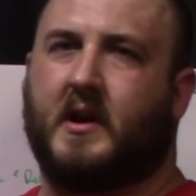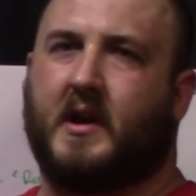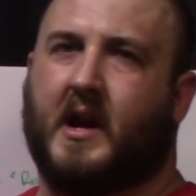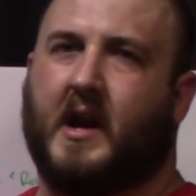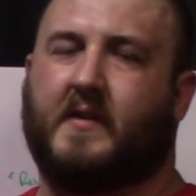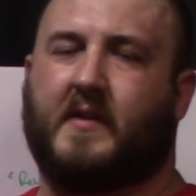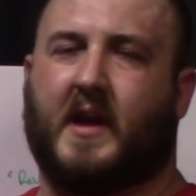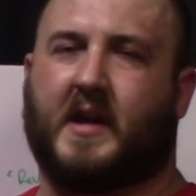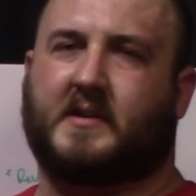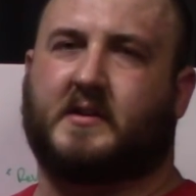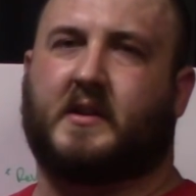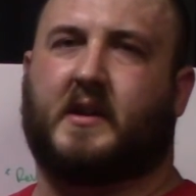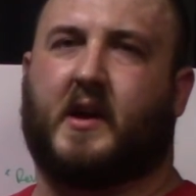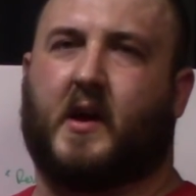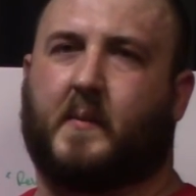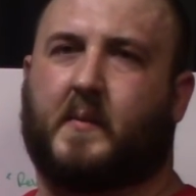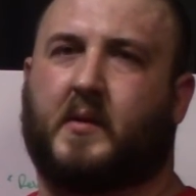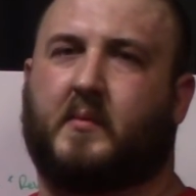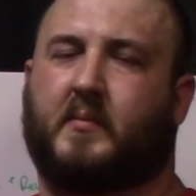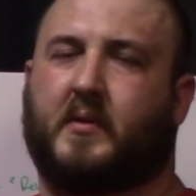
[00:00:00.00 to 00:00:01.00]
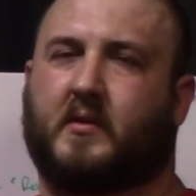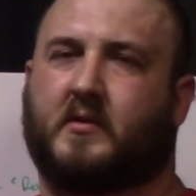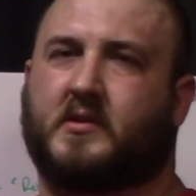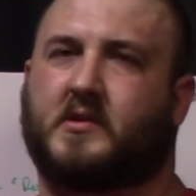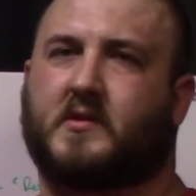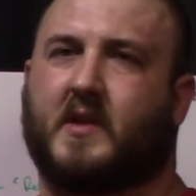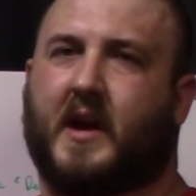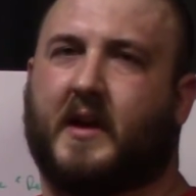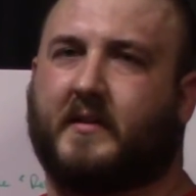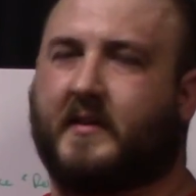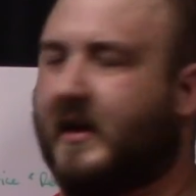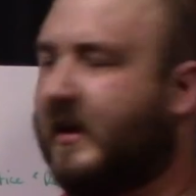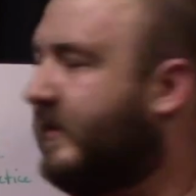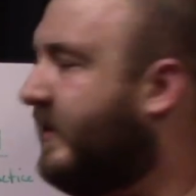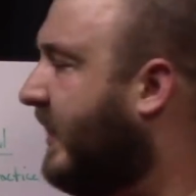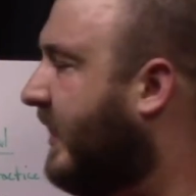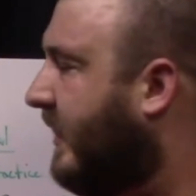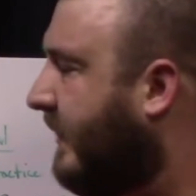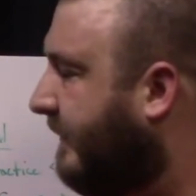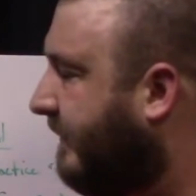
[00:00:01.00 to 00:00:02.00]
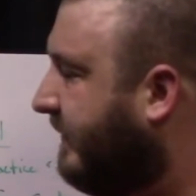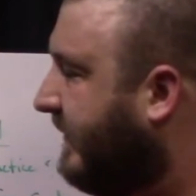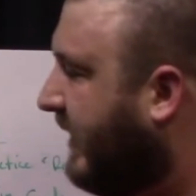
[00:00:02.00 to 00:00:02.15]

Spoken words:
and that's going to help you build strength down there.